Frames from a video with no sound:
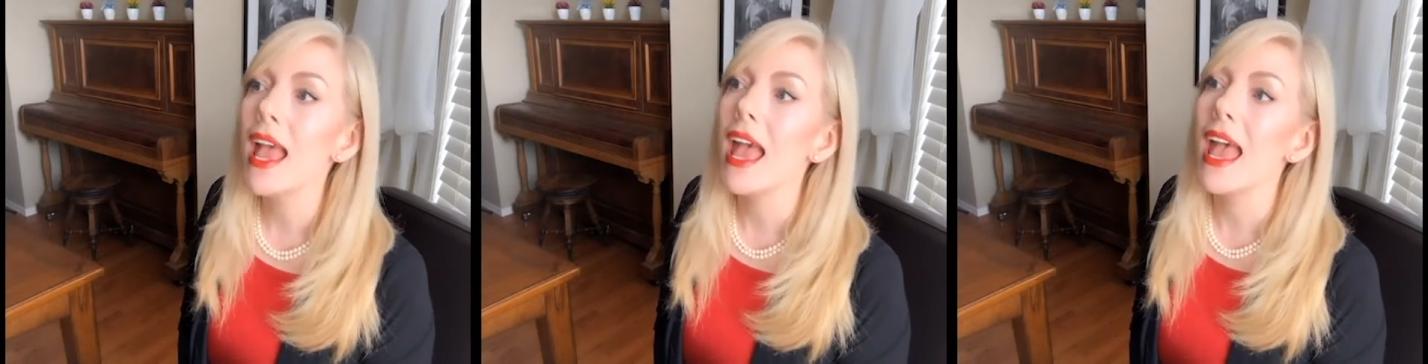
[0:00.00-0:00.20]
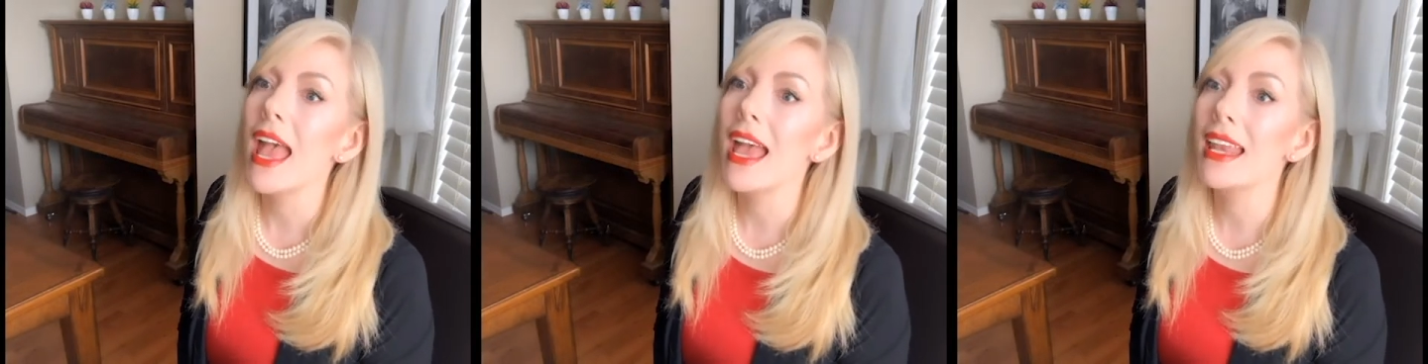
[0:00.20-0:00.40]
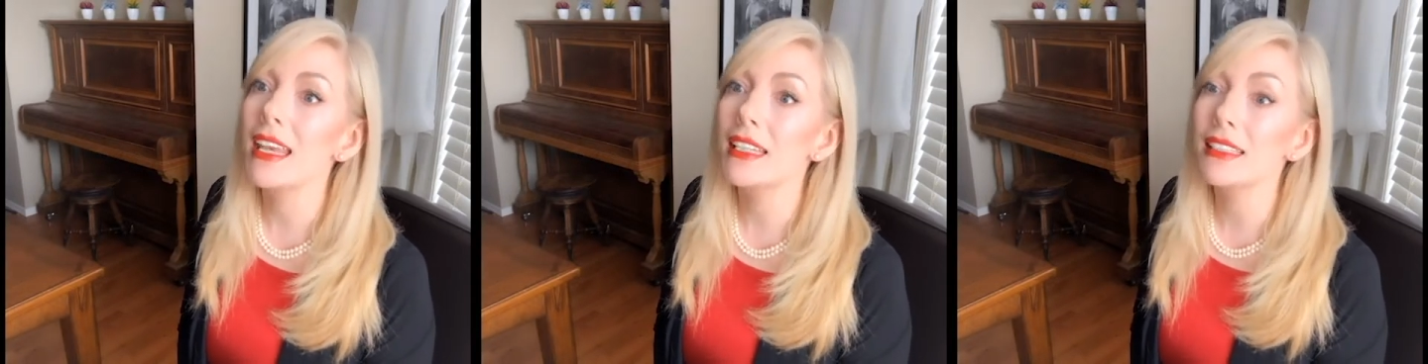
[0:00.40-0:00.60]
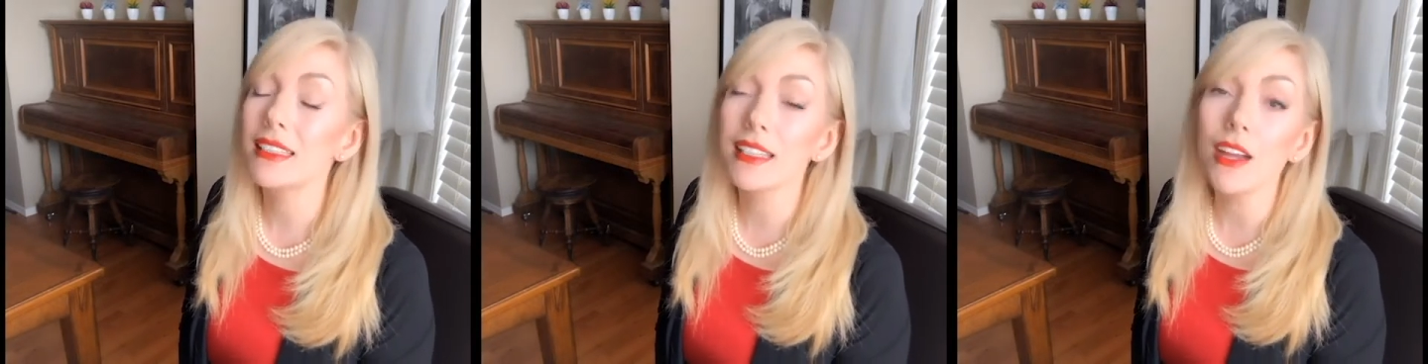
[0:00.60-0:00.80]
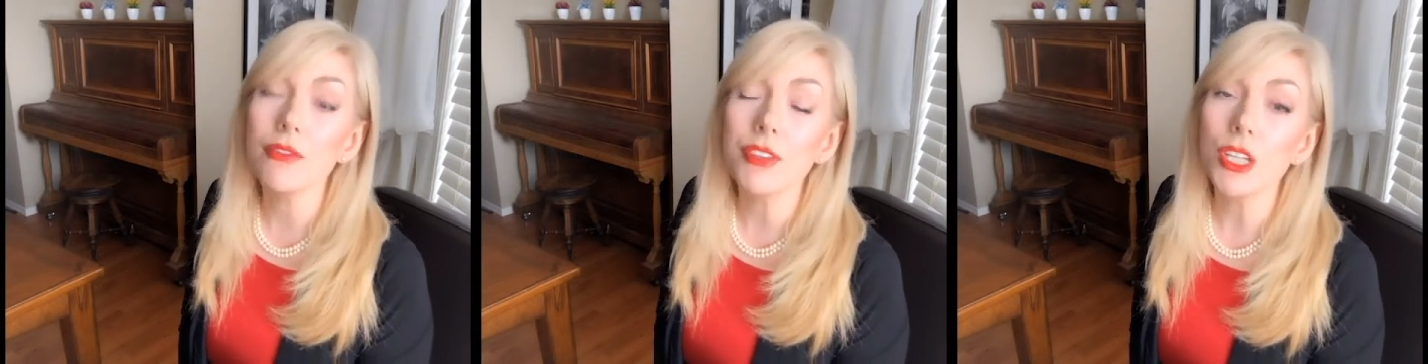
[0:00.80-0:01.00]
and it's
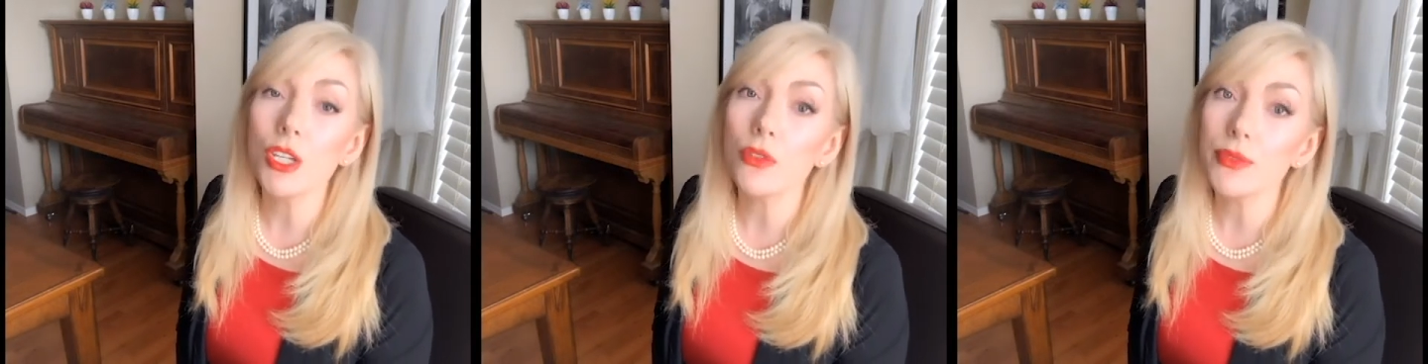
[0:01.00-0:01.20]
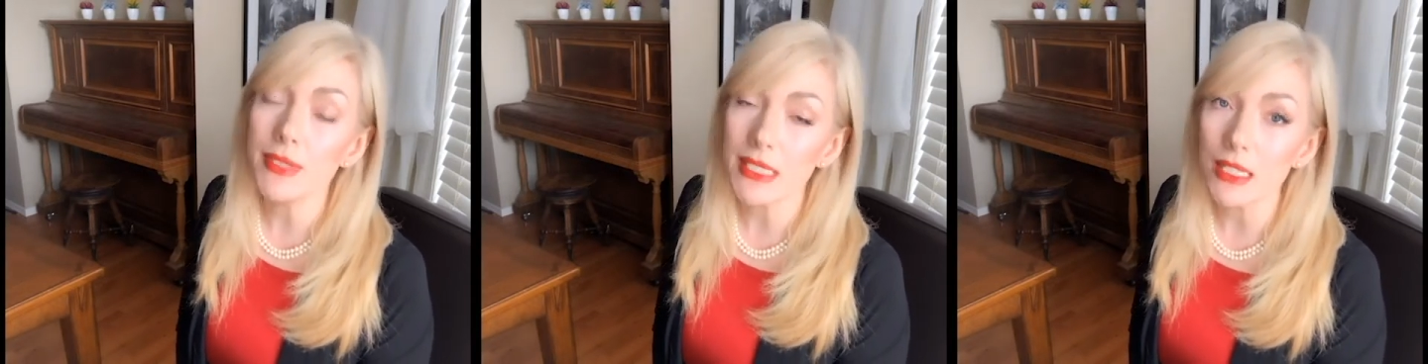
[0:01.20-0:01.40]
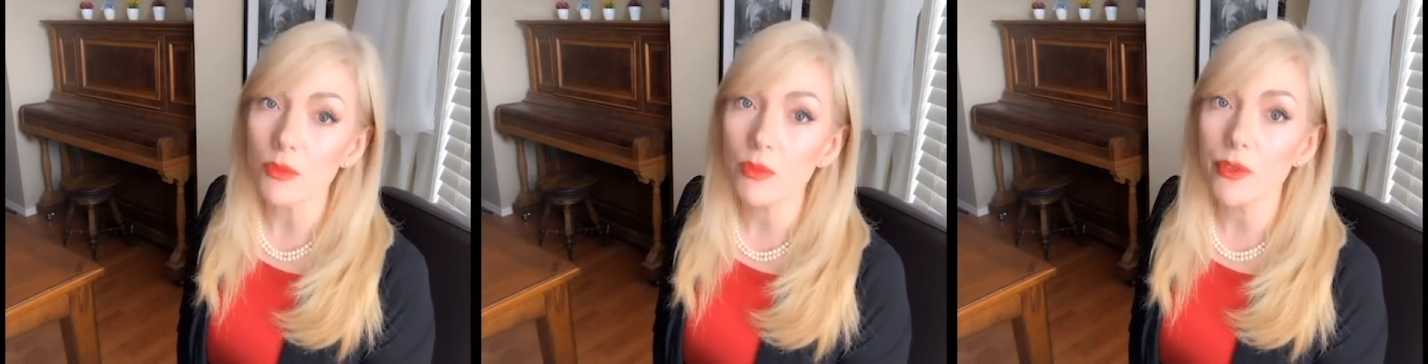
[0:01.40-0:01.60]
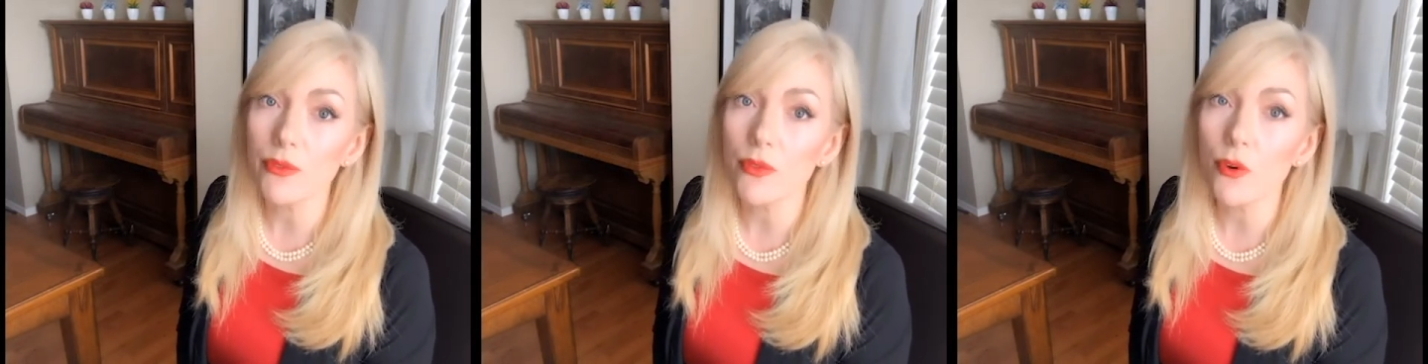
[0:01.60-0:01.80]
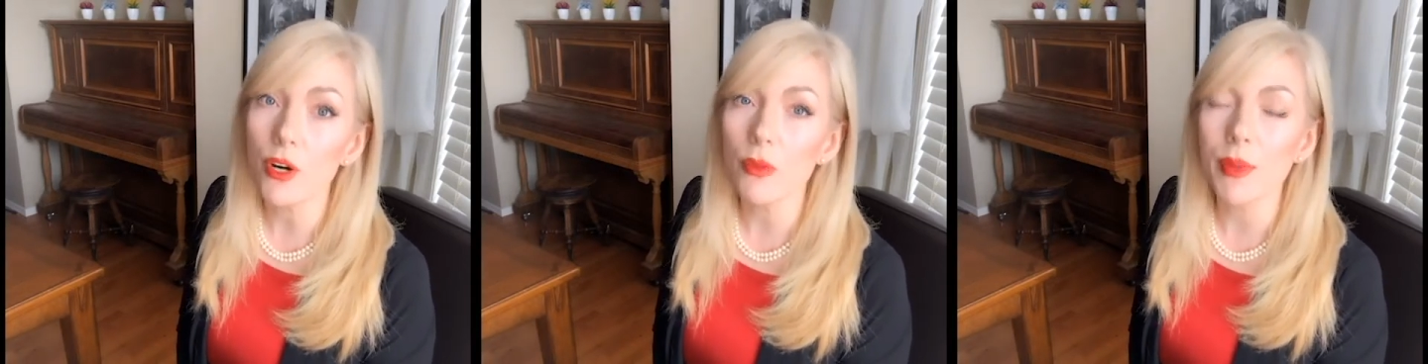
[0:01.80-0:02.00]
stuff that you've seen
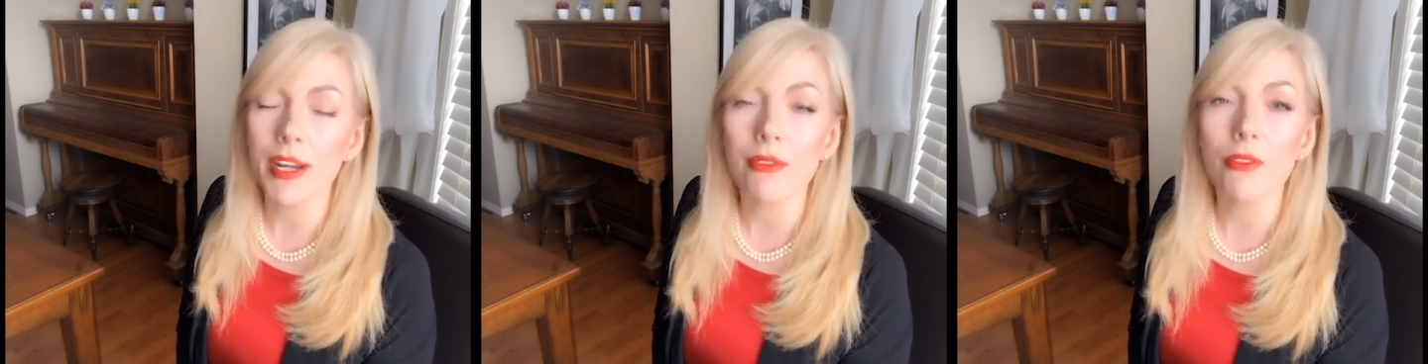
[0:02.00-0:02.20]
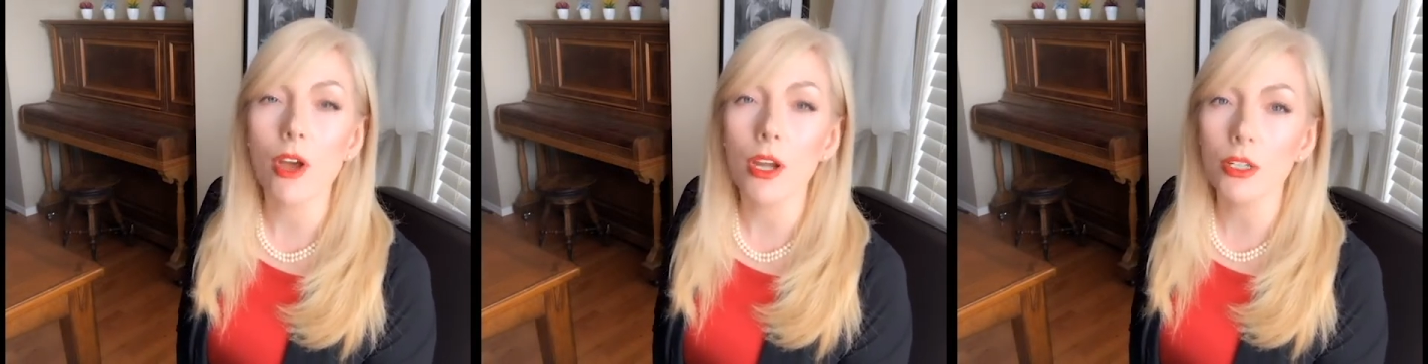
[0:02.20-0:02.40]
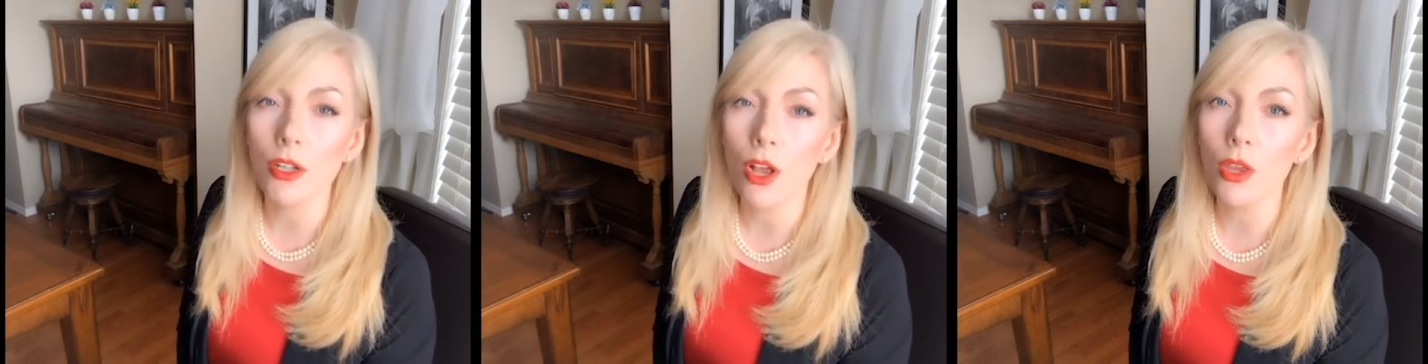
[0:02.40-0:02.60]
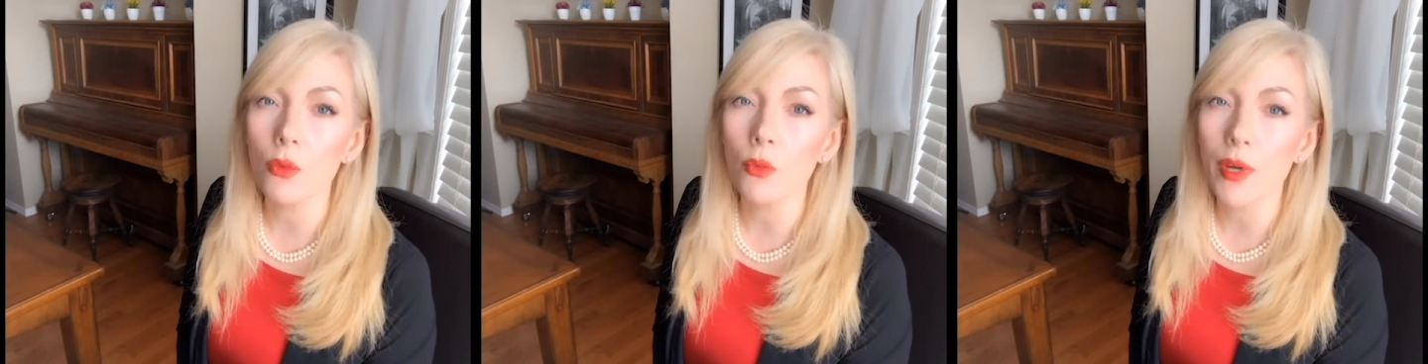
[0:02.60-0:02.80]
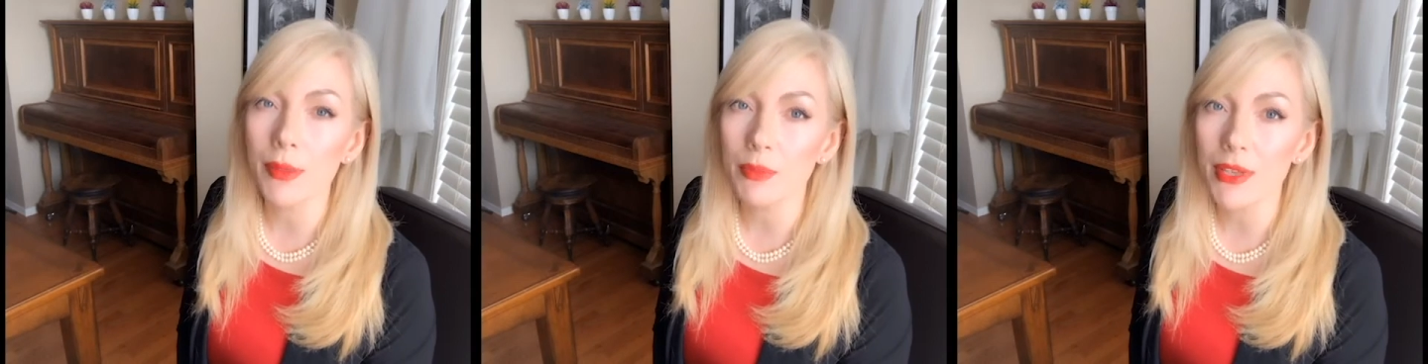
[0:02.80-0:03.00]
before, but I've got it all
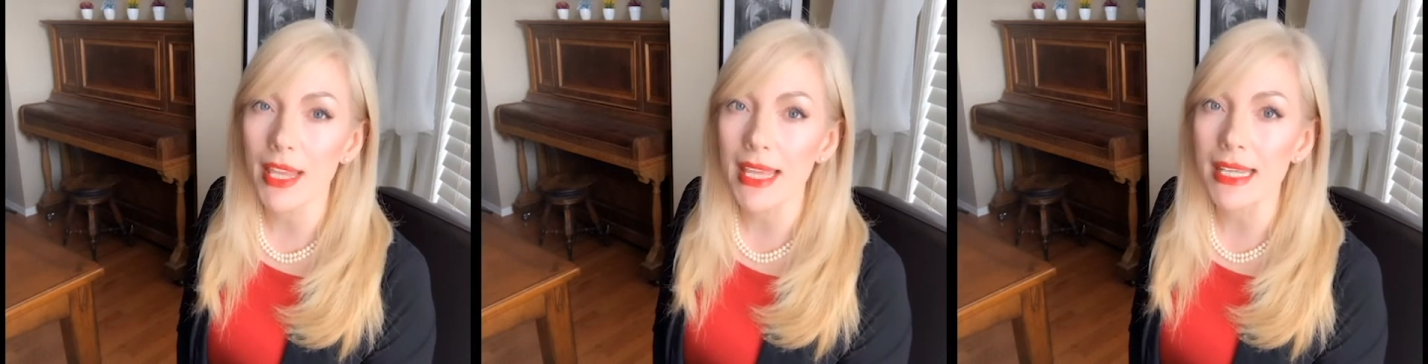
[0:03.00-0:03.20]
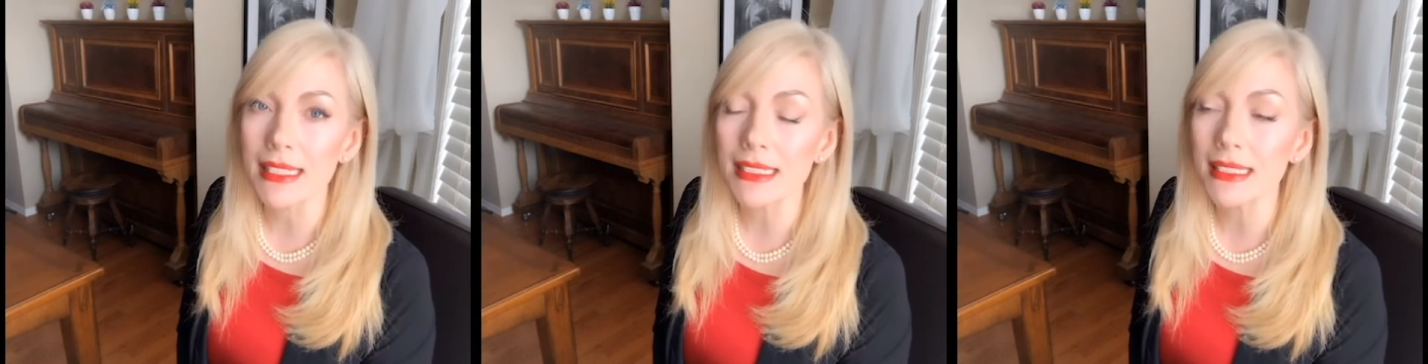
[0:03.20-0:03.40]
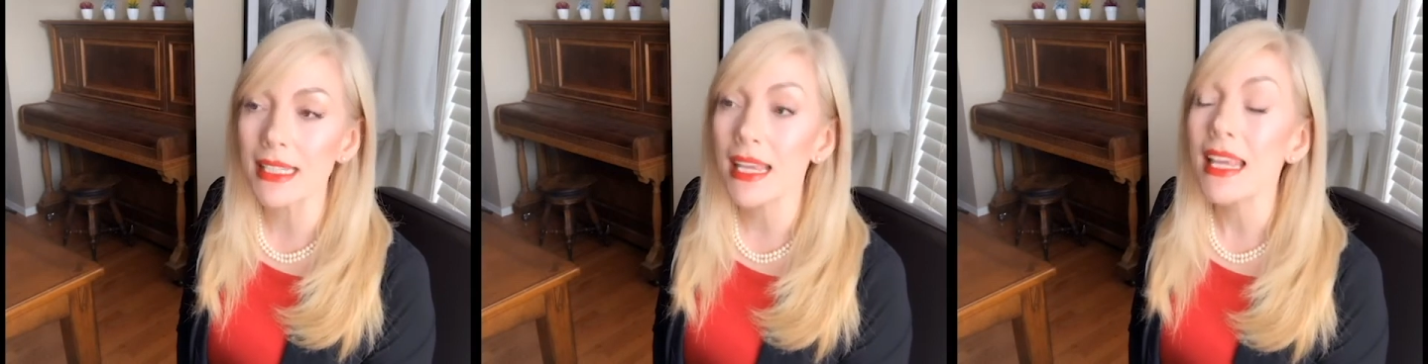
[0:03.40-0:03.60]
in one place.